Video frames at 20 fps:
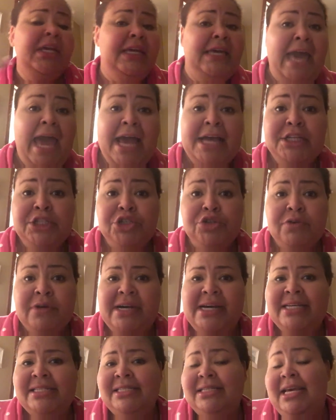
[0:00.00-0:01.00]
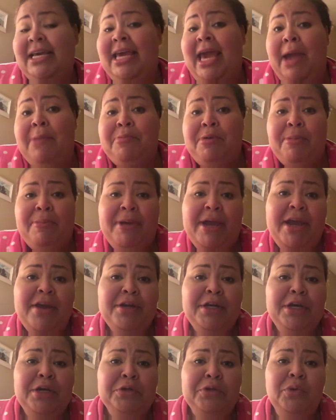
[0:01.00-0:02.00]
got dressed, got
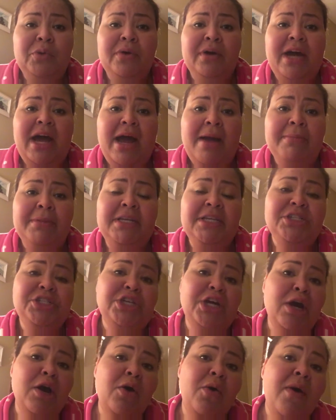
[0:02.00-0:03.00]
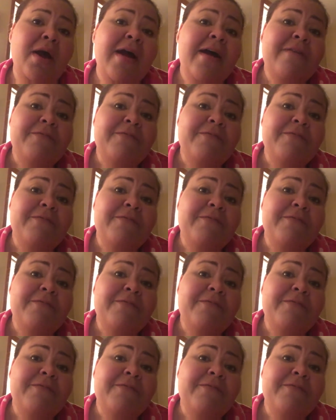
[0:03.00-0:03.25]
prepared to go do a comedy show.